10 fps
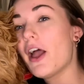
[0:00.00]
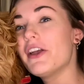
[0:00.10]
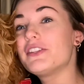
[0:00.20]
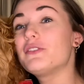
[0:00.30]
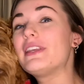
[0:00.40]

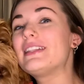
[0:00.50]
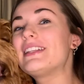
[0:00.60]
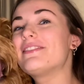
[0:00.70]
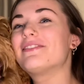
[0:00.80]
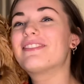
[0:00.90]
So this is
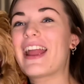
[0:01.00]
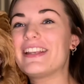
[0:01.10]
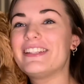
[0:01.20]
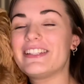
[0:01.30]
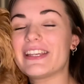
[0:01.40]

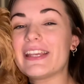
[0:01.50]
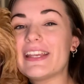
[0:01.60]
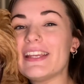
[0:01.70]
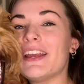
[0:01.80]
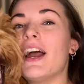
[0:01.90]

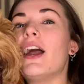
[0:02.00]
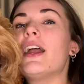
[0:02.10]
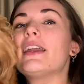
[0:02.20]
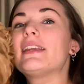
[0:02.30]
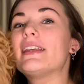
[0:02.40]
Reggie.
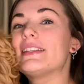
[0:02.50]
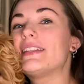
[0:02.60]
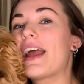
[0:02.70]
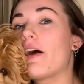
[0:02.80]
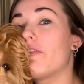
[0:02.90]
He is
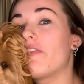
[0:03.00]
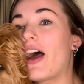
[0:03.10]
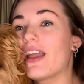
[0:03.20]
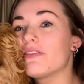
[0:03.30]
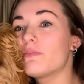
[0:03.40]
now
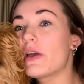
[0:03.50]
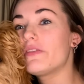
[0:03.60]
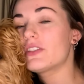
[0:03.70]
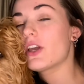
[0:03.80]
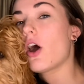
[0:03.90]
5
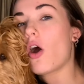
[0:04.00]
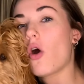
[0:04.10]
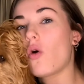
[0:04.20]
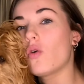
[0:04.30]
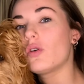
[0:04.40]
months
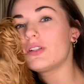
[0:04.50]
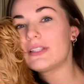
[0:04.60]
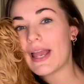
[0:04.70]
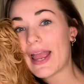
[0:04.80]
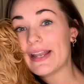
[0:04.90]
old
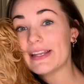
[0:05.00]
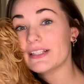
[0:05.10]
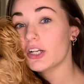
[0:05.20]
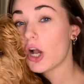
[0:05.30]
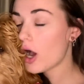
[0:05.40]
and he's
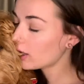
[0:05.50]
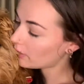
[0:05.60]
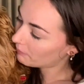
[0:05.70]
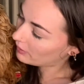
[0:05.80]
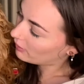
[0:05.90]
a
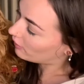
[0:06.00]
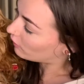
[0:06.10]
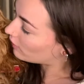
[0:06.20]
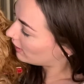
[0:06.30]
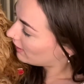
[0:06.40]

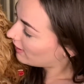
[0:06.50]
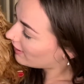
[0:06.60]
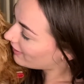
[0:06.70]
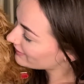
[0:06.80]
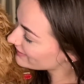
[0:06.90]
cockapoo. Aren't